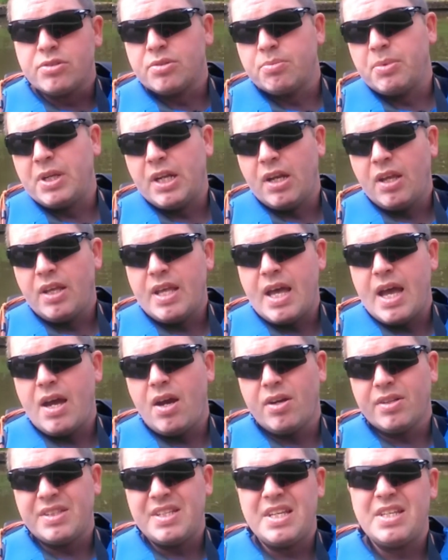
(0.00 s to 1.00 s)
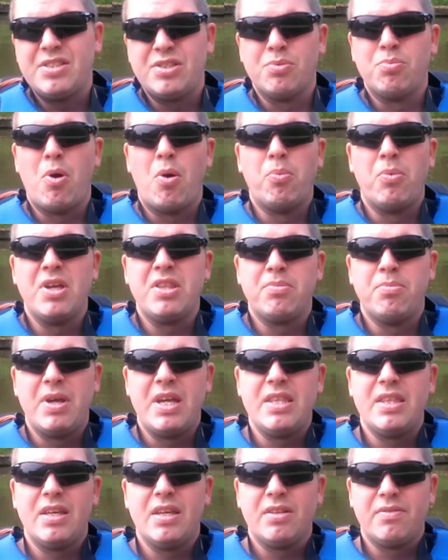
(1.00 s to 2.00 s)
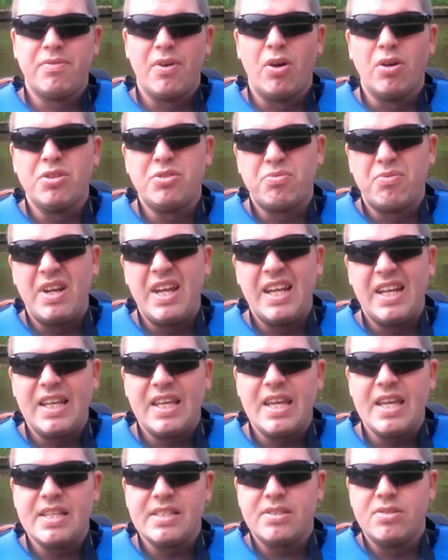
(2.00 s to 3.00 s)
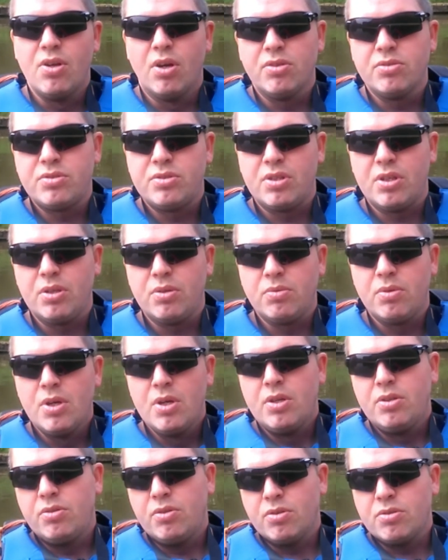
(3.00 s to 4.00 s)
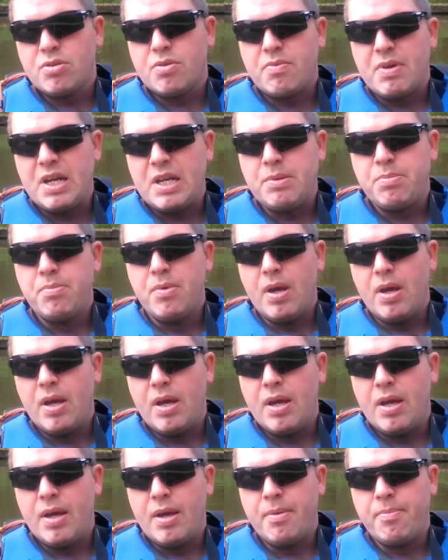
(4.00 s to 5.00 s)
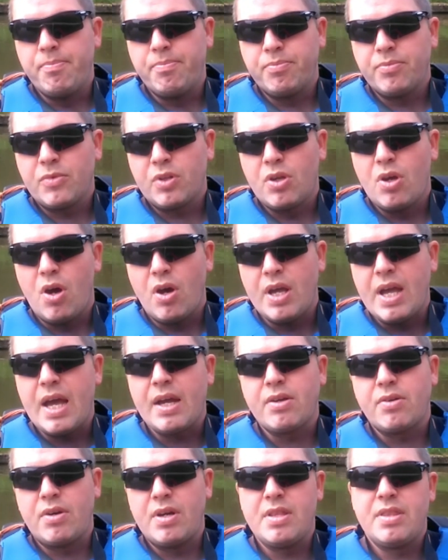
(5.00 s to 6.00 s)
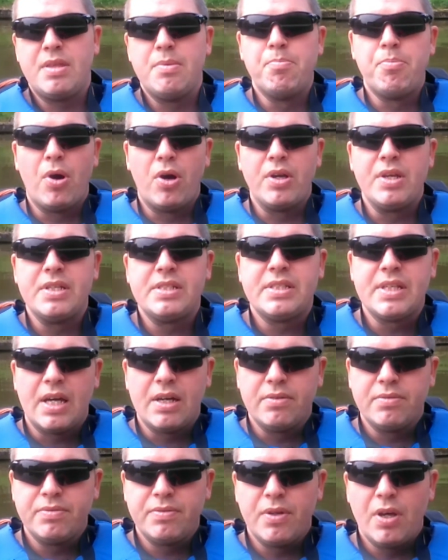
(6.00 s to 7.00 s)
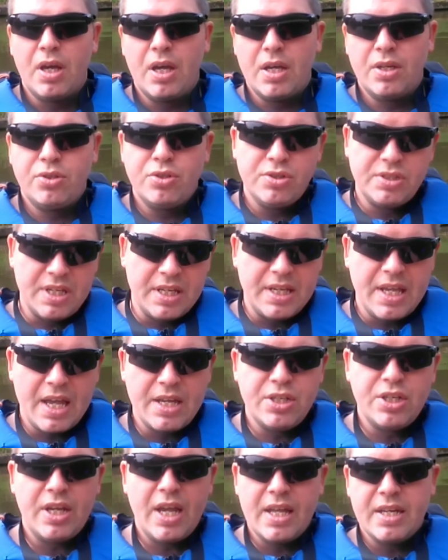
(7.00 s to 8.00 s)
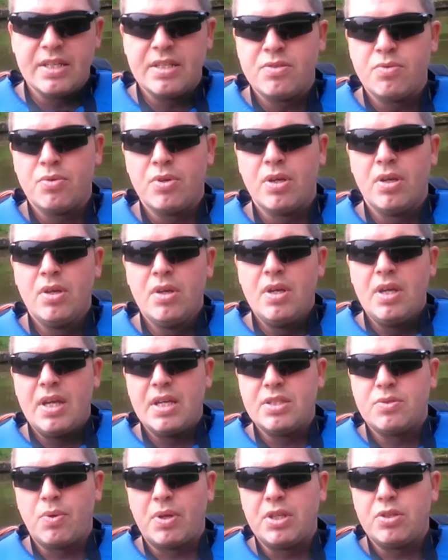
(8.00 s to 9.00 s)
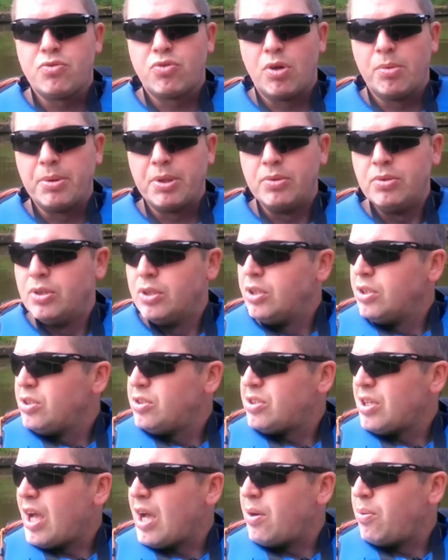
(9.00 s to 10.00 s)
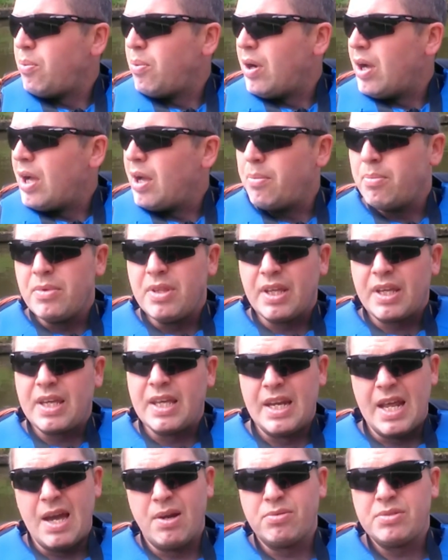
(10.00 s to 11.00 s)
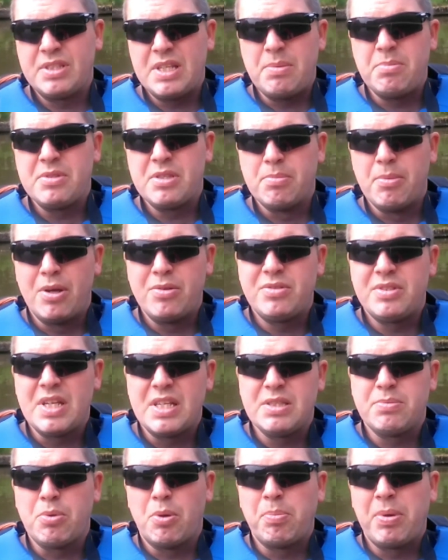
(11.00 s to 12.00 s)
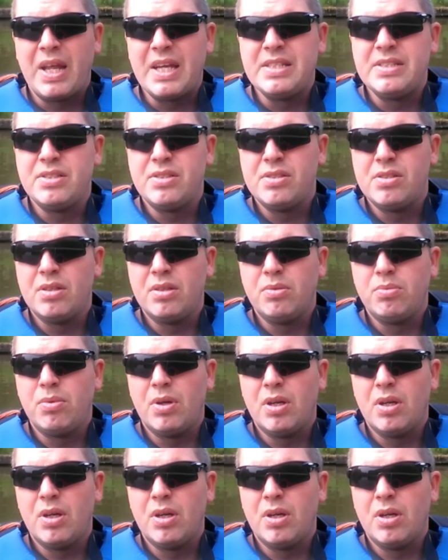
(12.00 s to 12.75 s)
or something like that, I'd need someone with me. The advice really is not to really kayak or anything by yourself, just in case you get into any trouble. So the canal seems the most sensible place